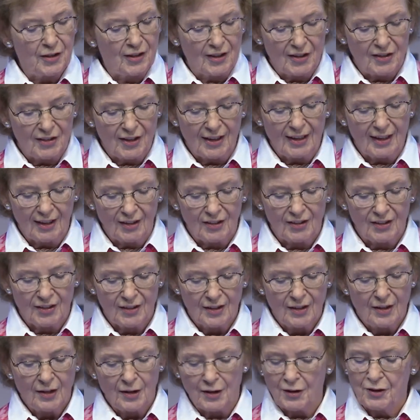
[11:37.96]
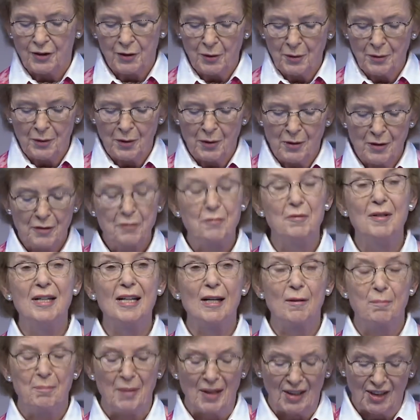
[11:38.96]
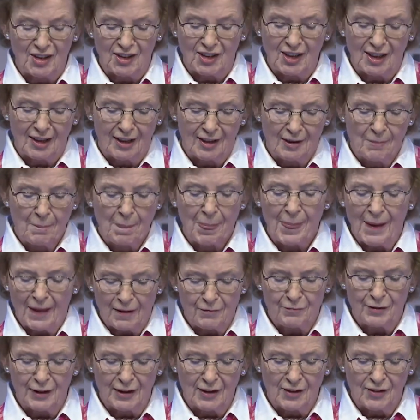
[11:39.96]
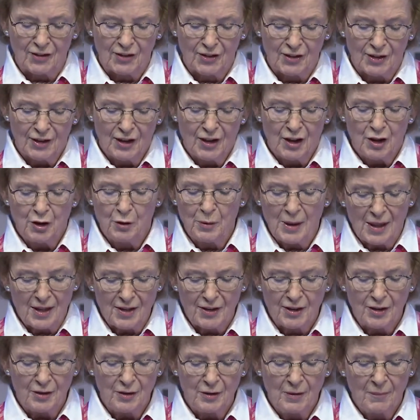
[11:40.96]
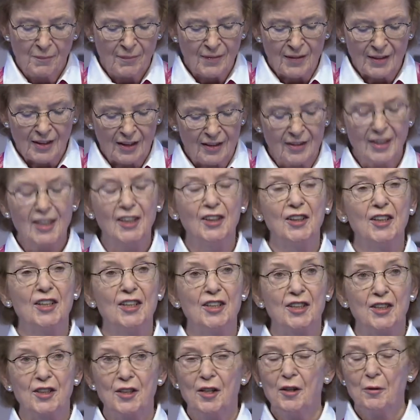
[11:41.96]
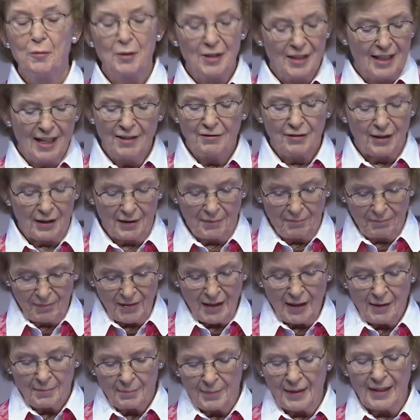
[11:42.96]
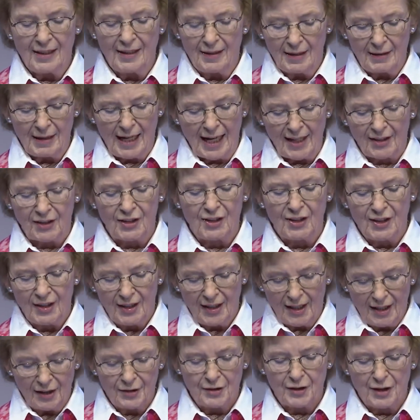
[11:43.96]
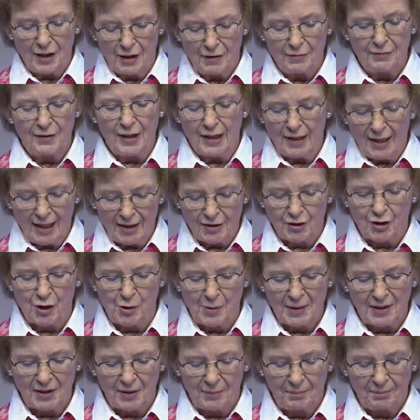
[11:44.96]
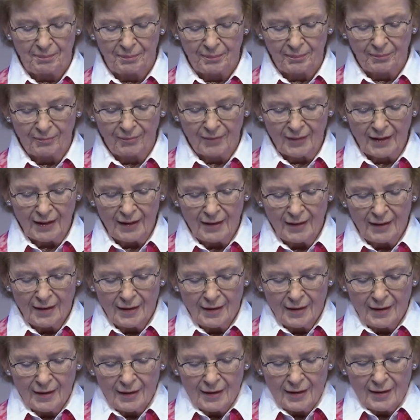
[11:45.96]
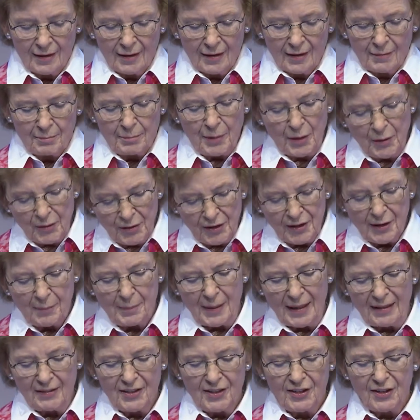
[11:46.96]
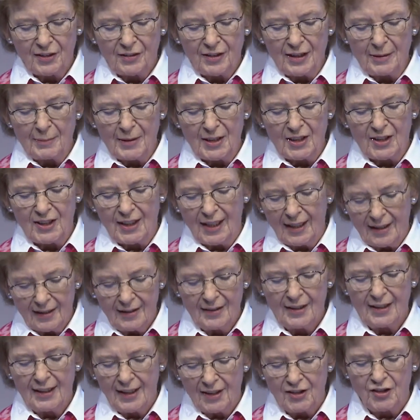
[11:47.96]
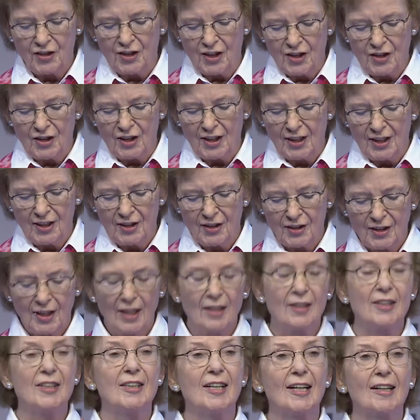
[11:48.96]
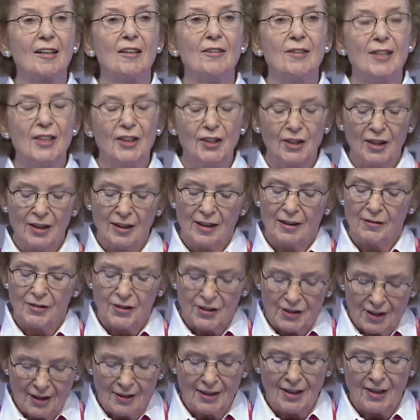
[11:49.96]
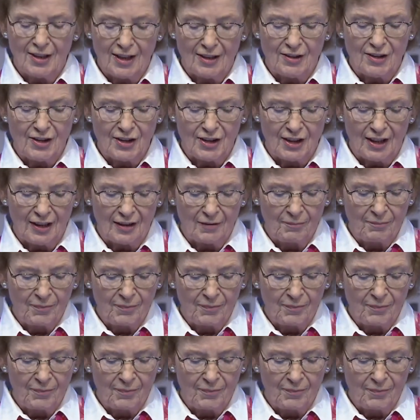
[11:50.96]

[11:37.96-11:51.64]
the cynics or so-called real politic advocates who argue that nations will never act out of altruism. Both the Paris Agreement and the SDGs are a declaration of solidarity,